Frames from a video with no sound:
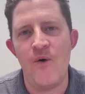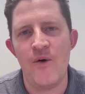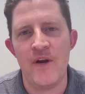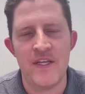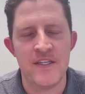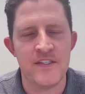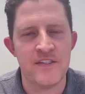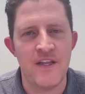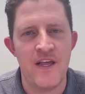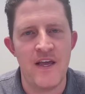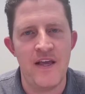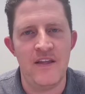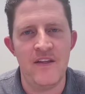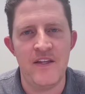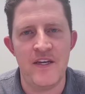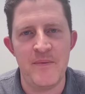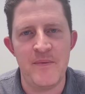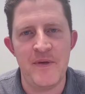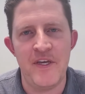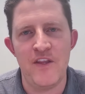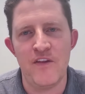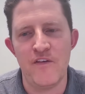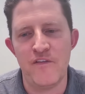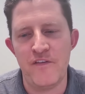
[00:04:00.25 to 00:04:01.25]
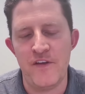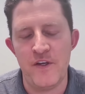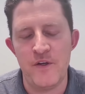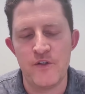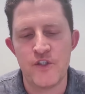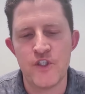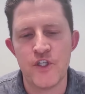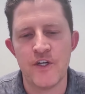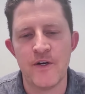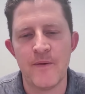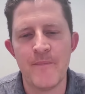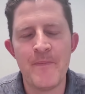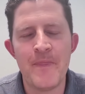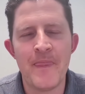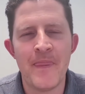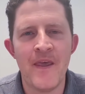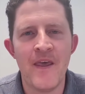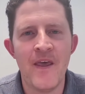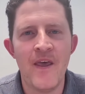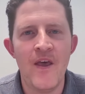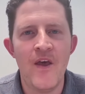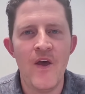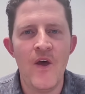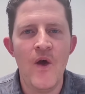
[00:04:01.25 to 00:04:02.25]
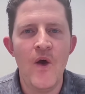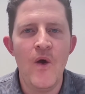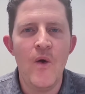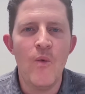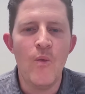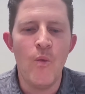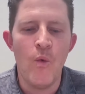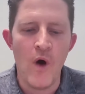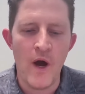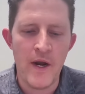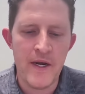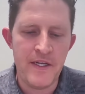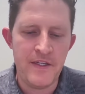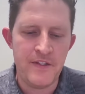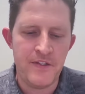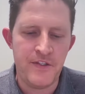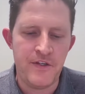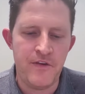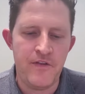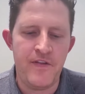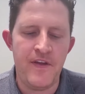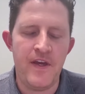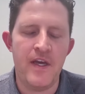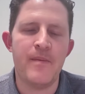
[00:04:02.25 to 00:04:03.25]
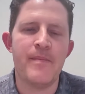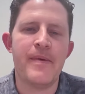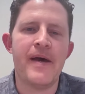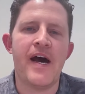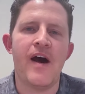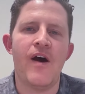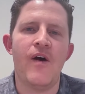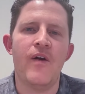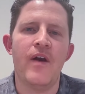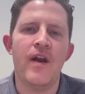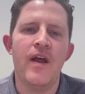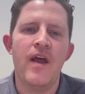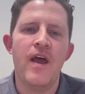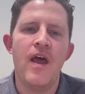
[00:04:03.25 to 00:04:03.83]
and is likely to be in the future. One is you think about